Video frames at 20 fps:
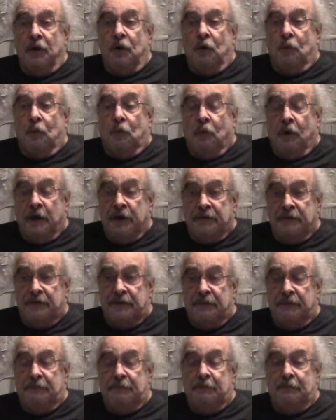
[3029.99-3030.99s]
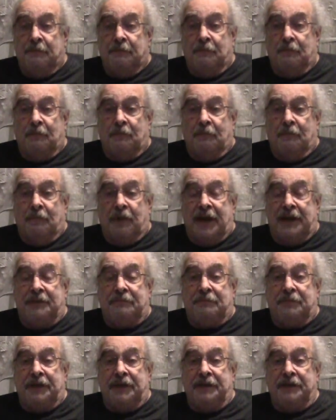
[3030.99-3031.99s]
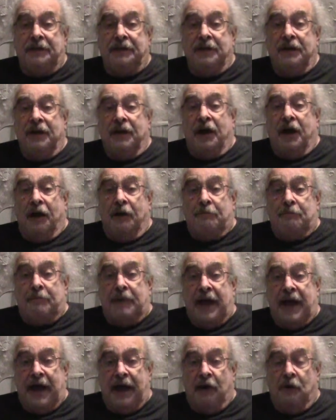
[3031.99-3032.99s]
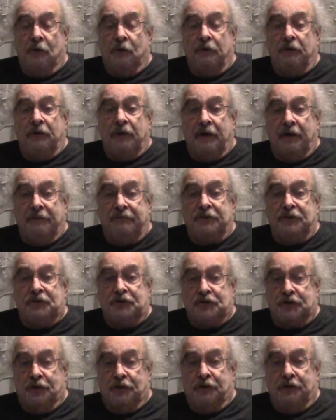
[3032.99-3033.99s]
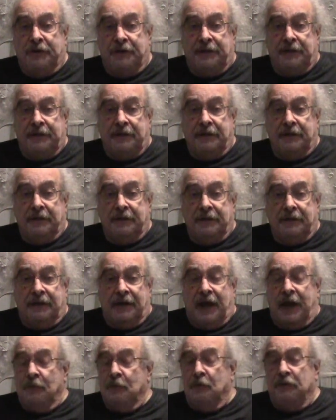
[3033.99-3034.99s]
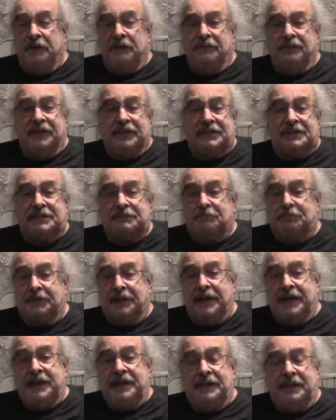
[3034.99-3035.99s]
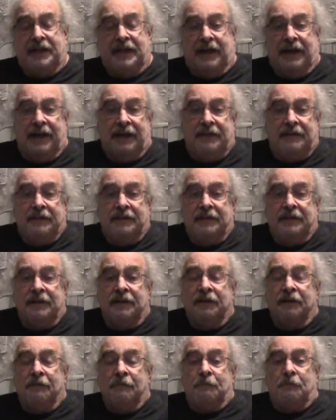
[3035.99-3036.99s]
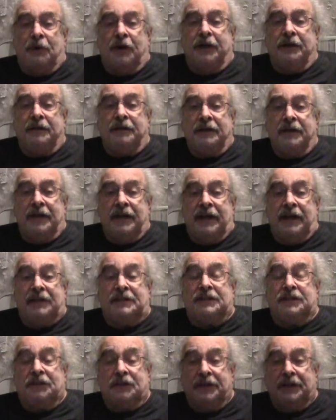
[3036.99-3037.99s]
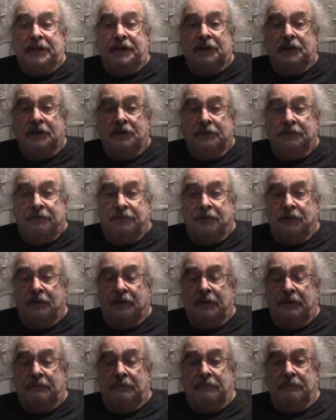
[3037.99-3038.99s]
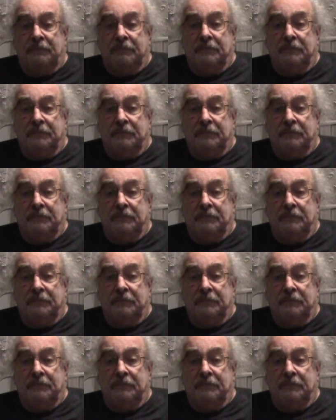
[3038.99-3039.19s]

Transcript: one of them might be a power of attorney. I won't even explain that, but it's a legal form